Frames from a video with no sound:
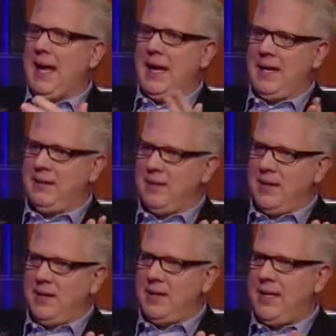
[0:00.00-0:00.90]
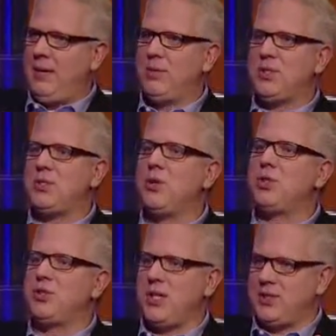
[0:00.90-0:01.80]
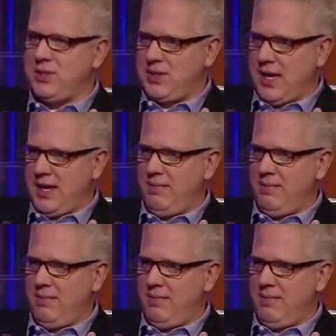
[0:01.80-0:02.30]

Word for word: and uh, right. he was a social justice guy.